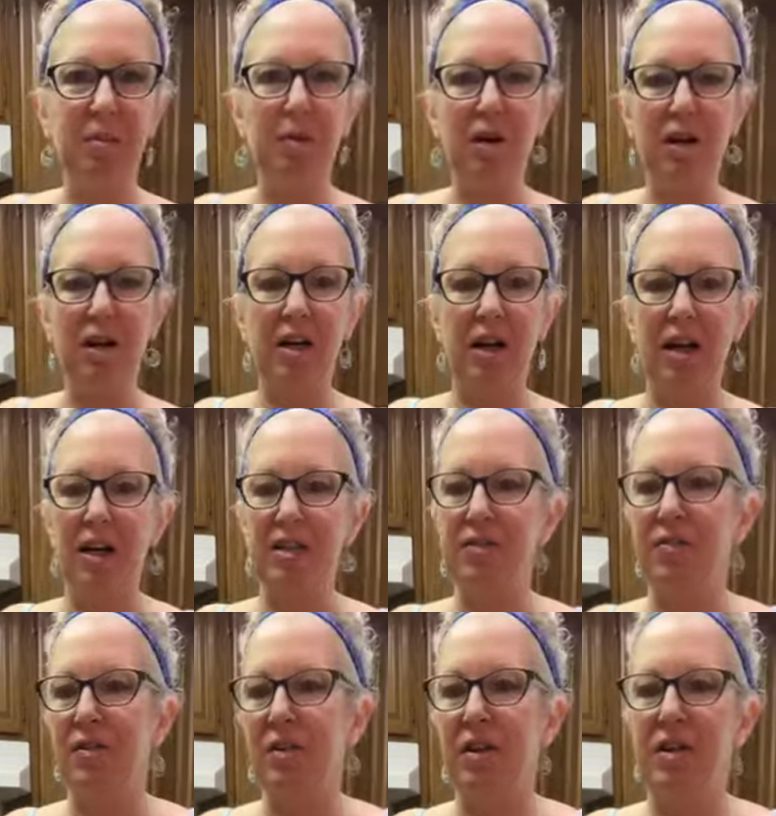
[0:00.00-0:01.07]
what more could I
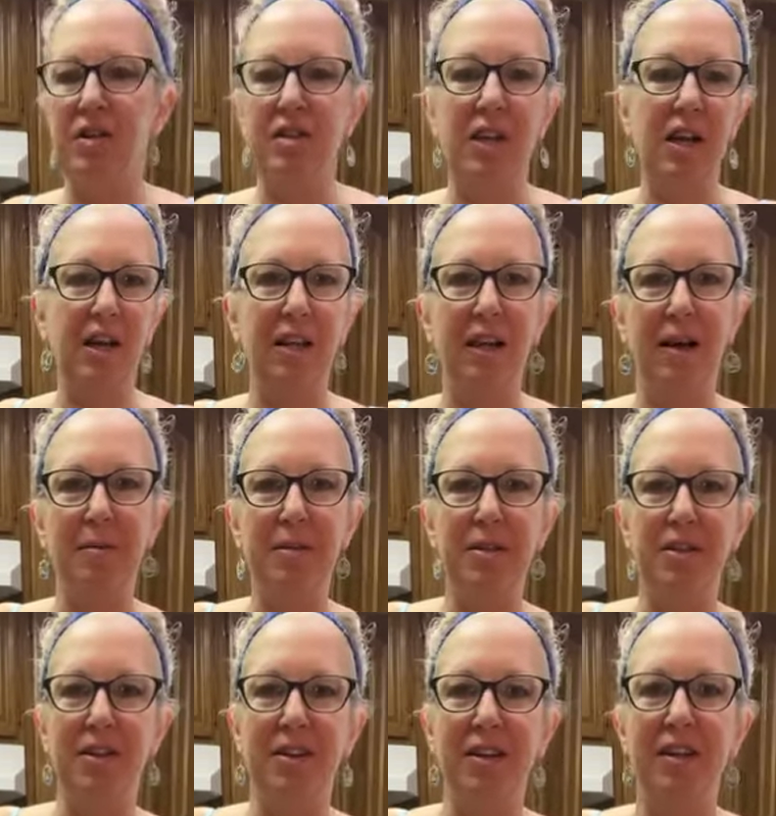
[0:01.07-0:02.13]
ask for? Steak and
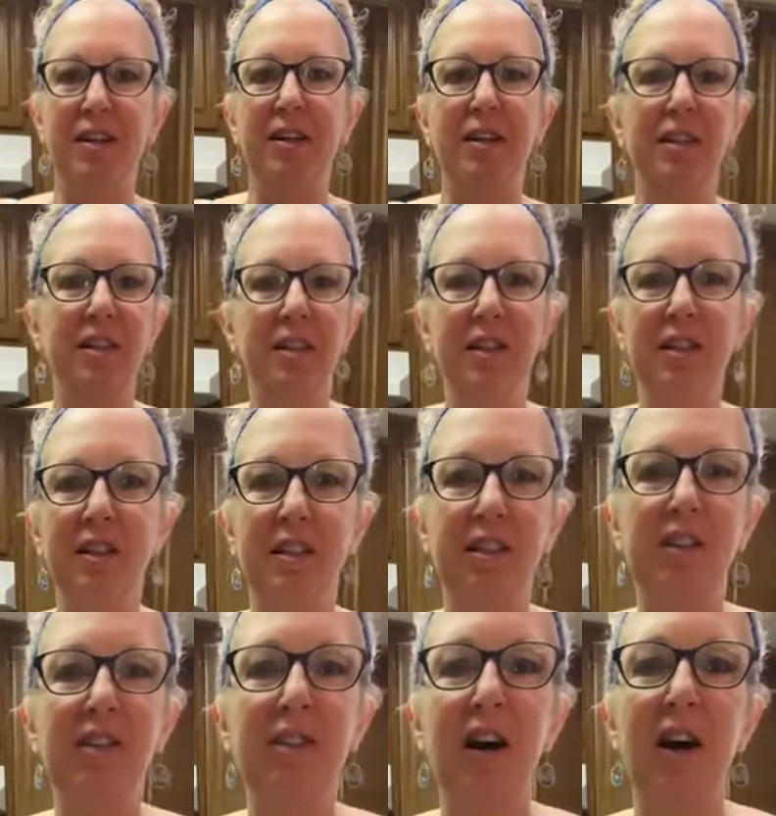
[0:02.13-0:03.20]
lobster.
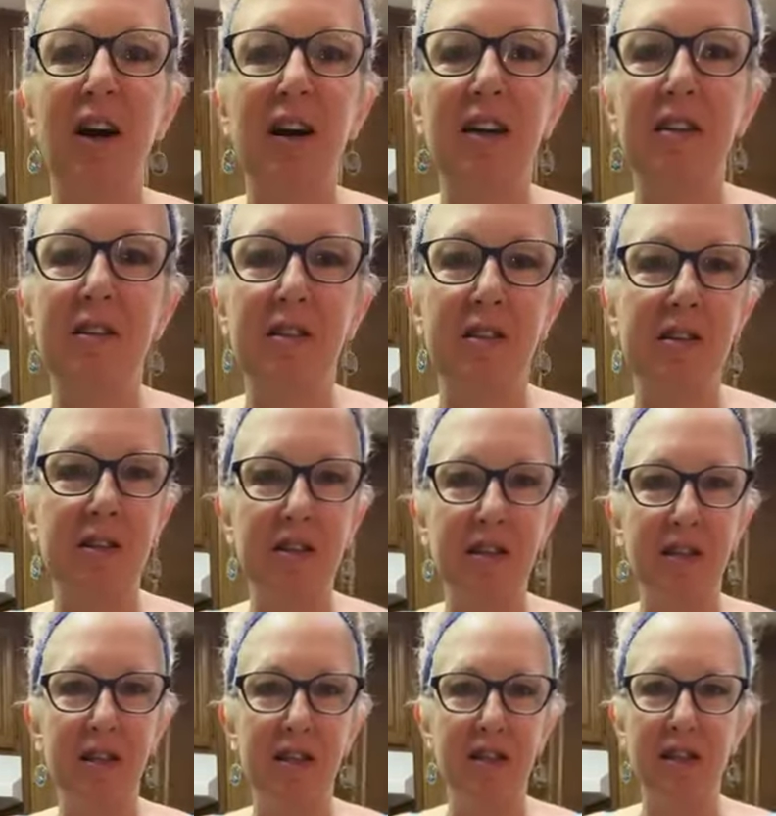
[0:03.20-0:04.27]
You guys,
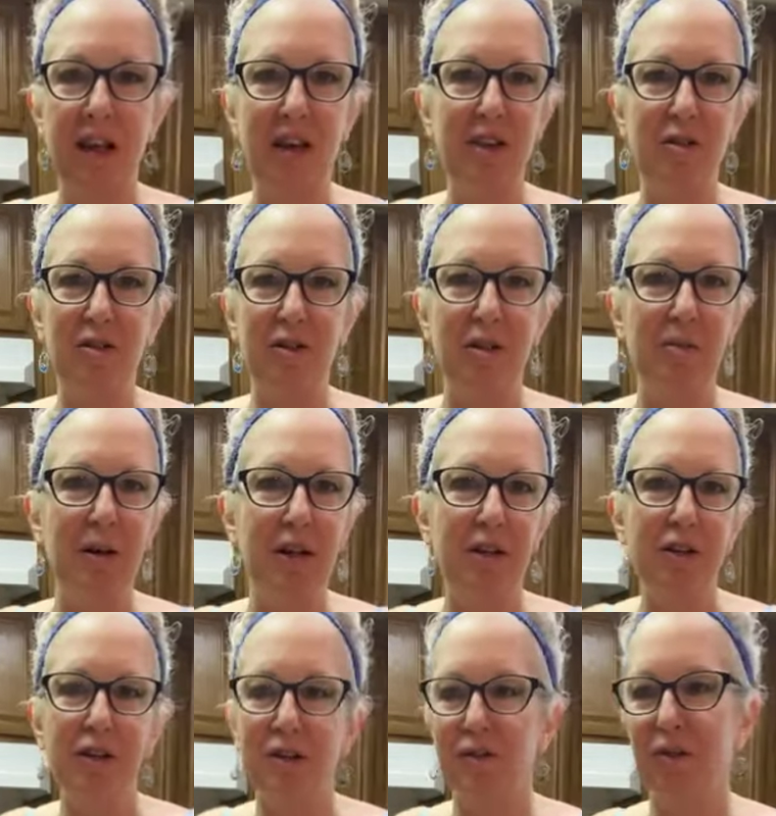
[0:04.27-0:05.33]
thank you so
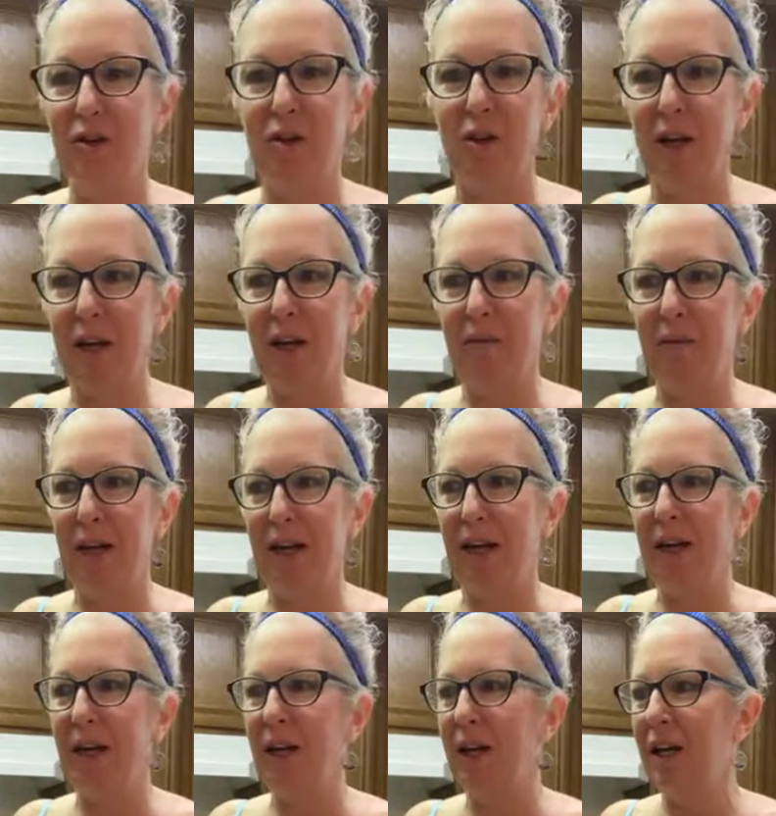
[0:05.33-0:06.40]
much for joining
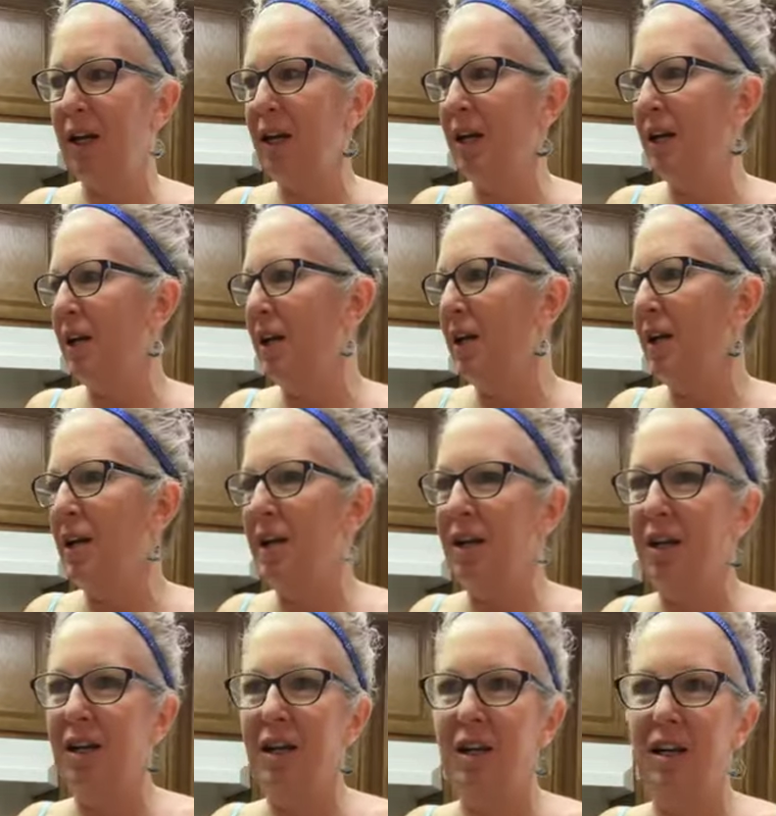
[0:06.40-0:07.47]
me.
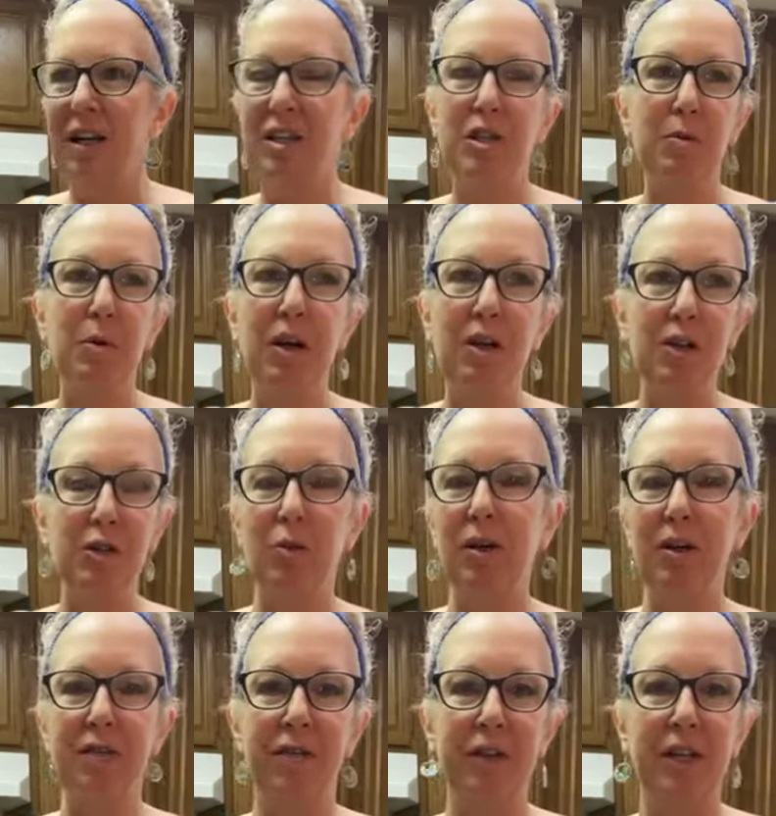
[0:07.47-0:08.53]
It smells
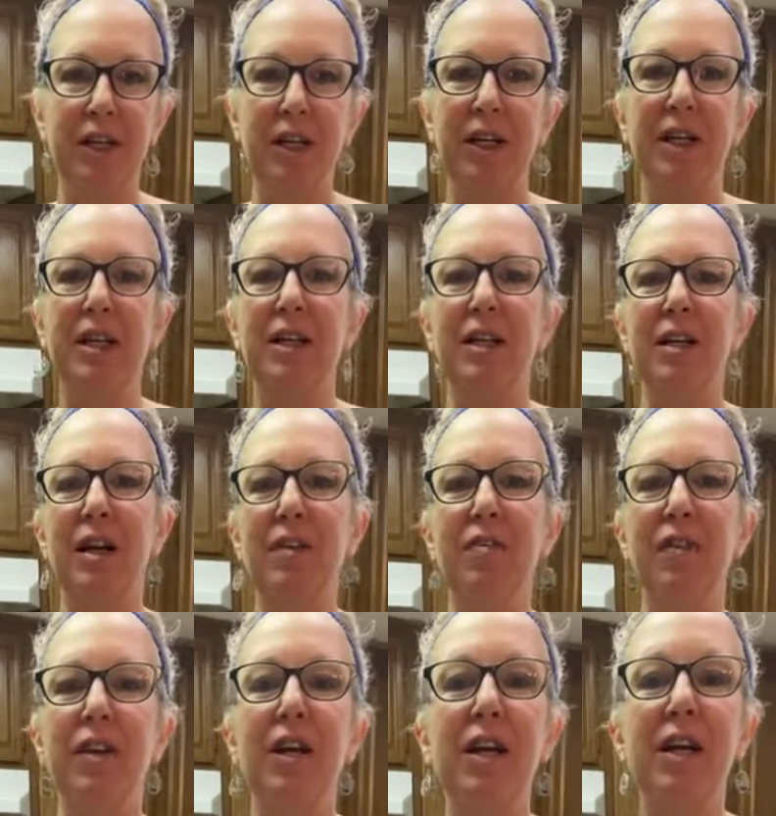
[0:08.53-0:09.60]
wonderful in here. I
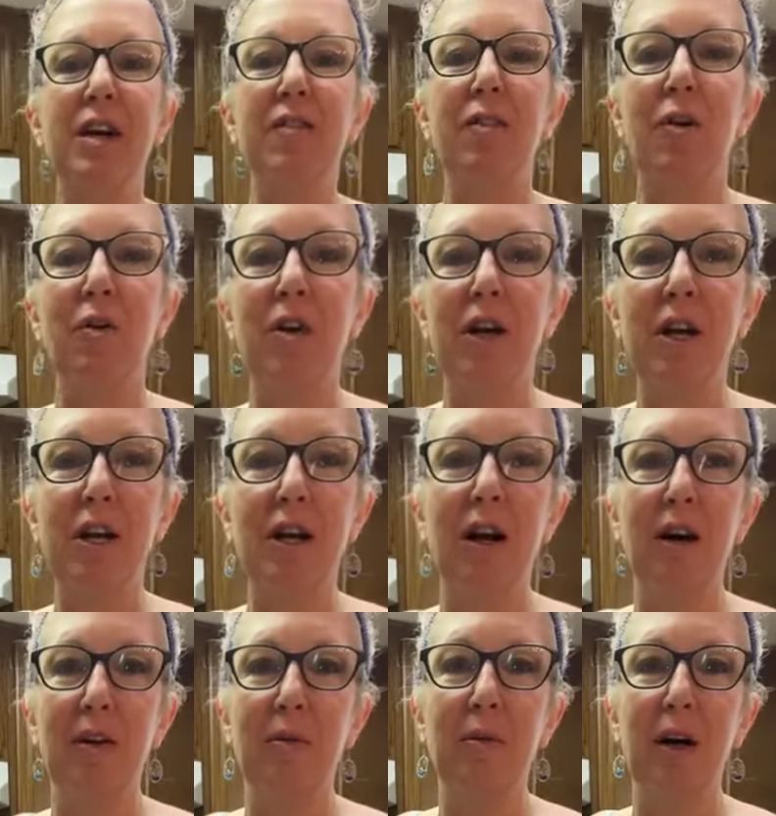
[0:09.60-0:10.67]
feel like I've already
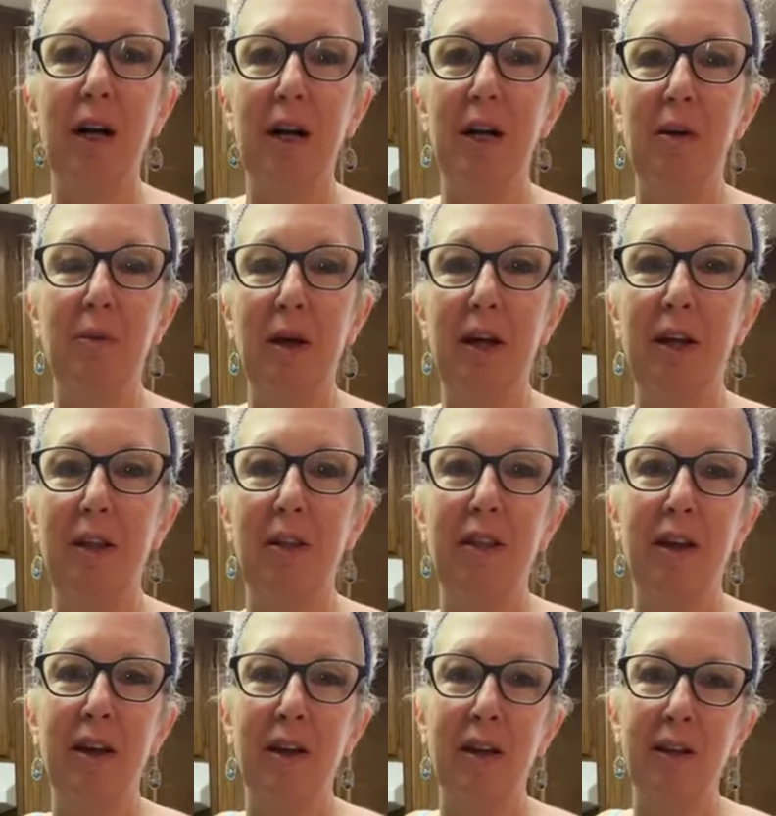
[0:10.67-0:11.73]
gotten away
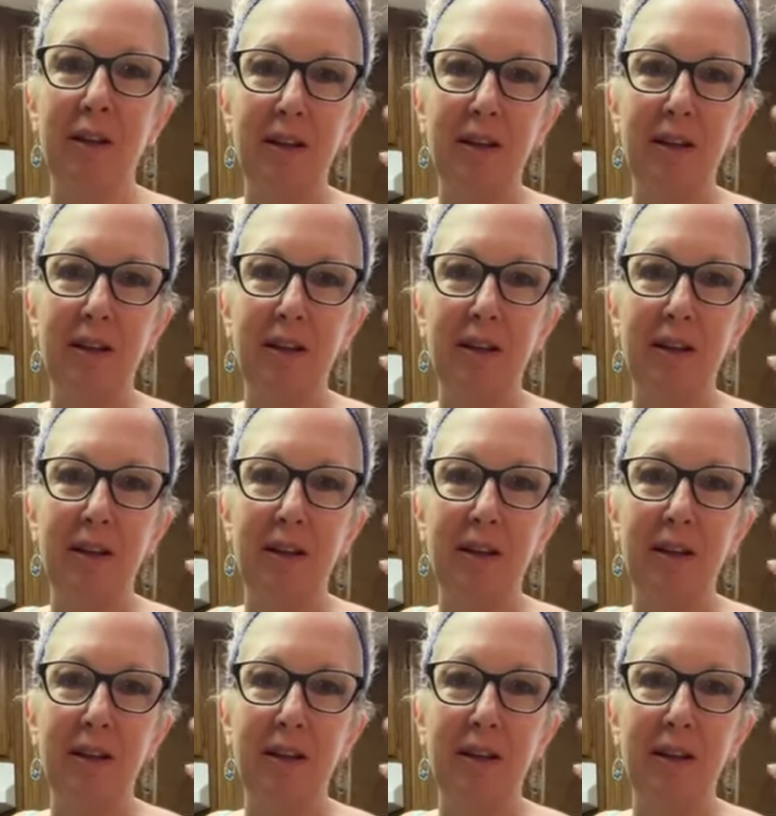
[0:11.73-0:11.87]
with